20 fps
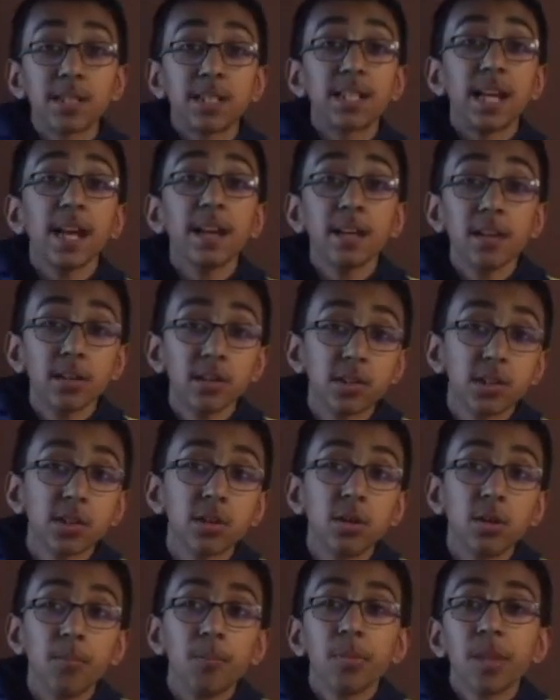was 10 years
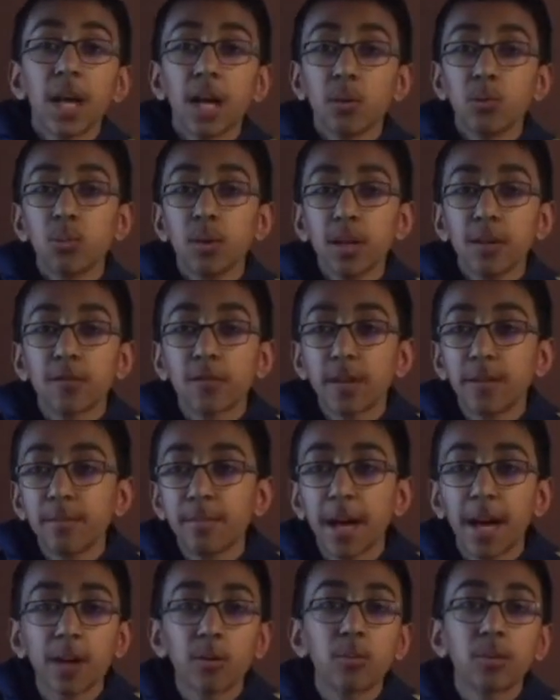ago, and we have
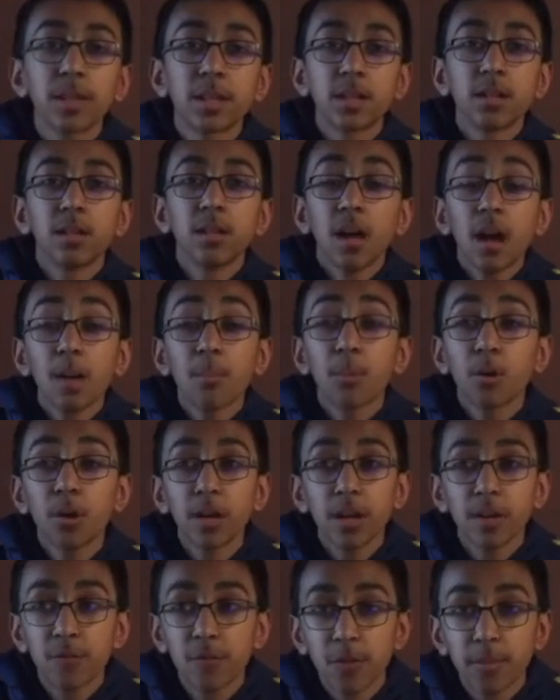come back with a lot
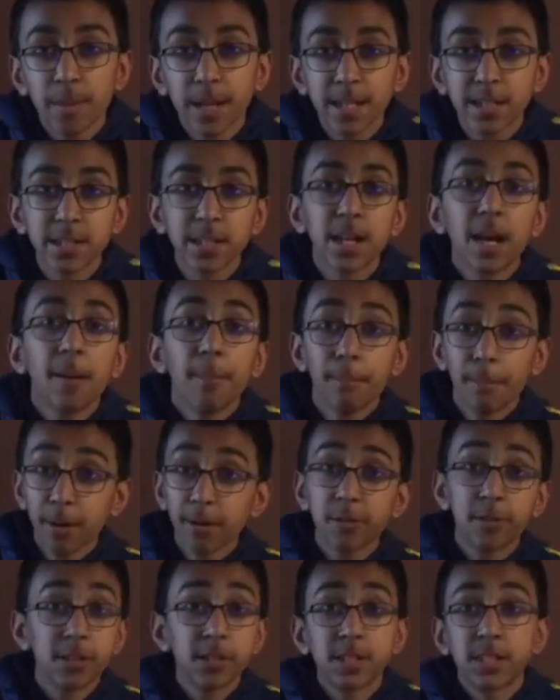more information
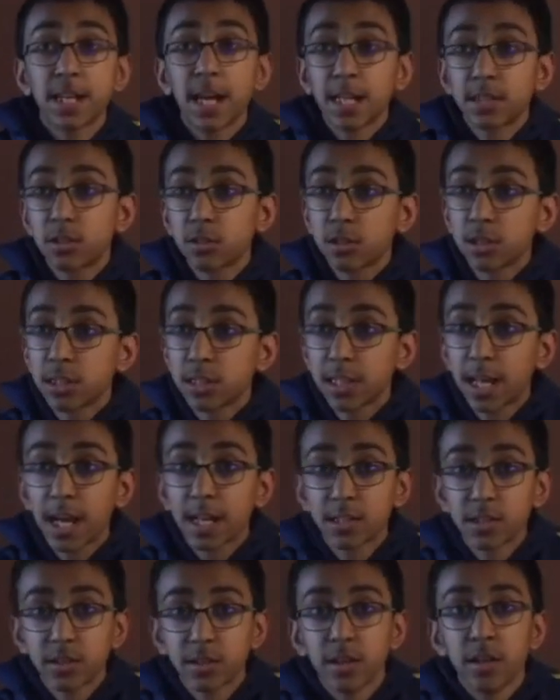about this natural
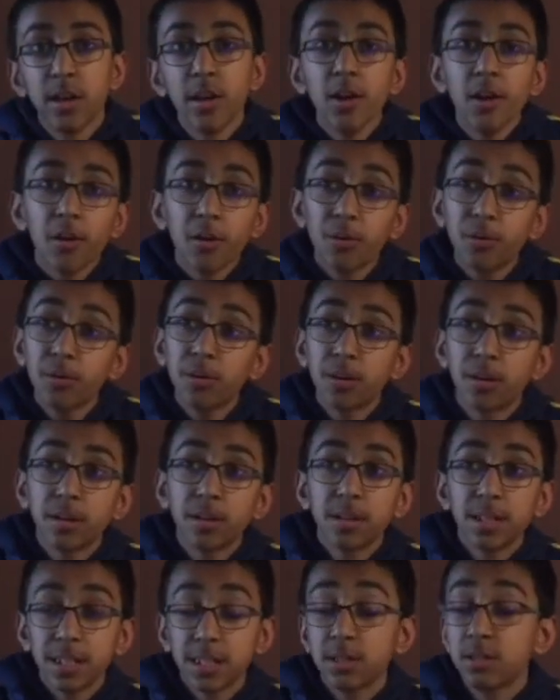disaster,
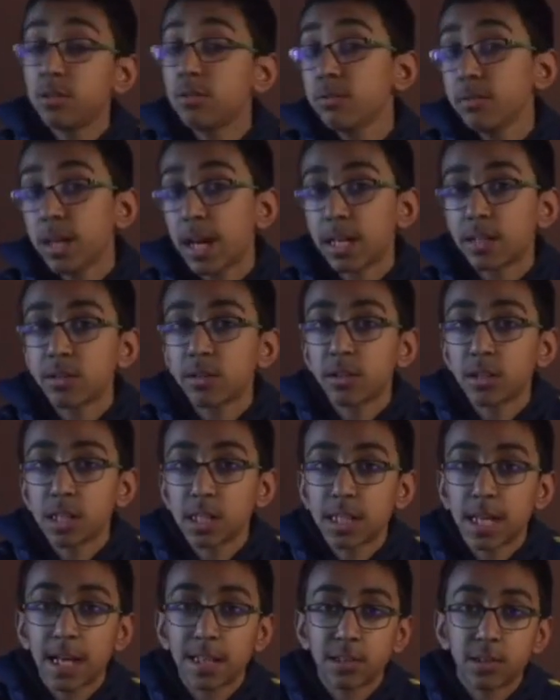or these two natural
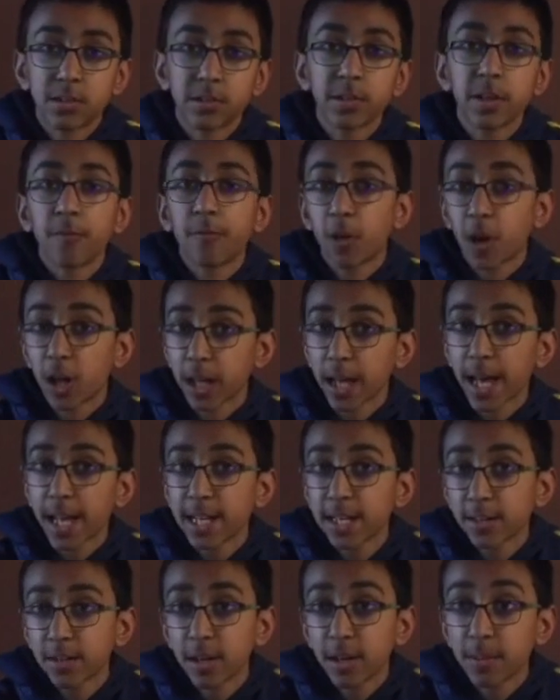disasters, a
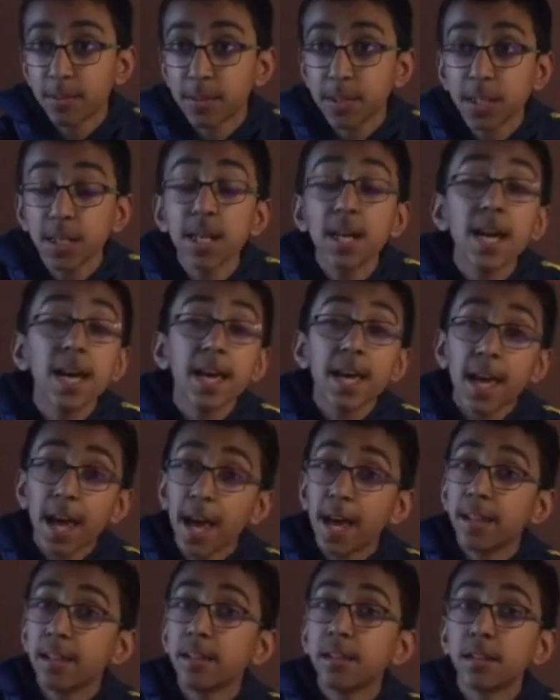volcanic eruption
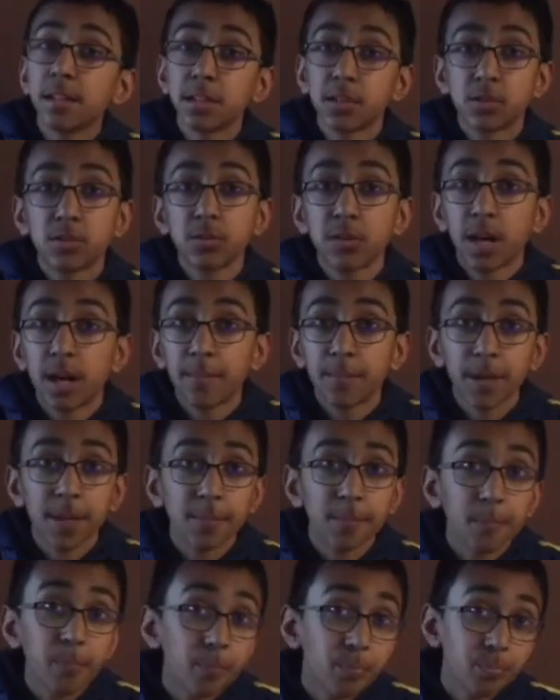and this tsunami.
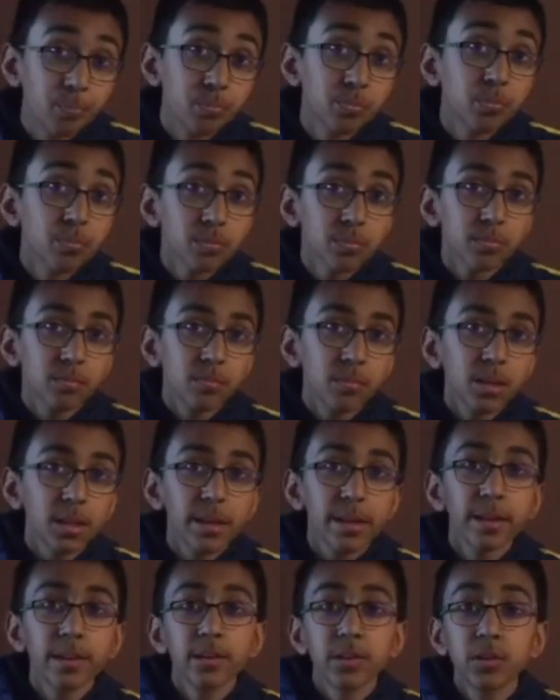
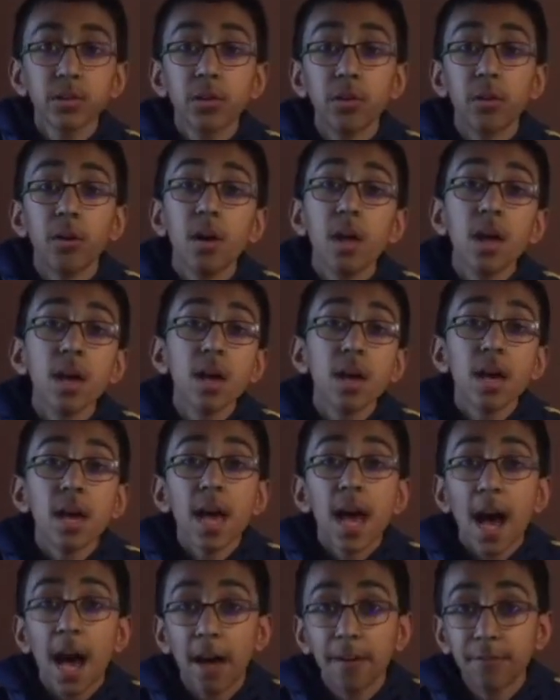So,
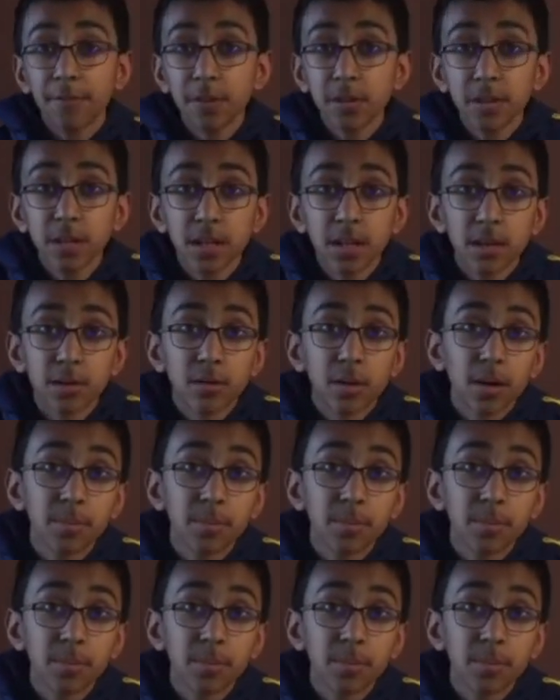after the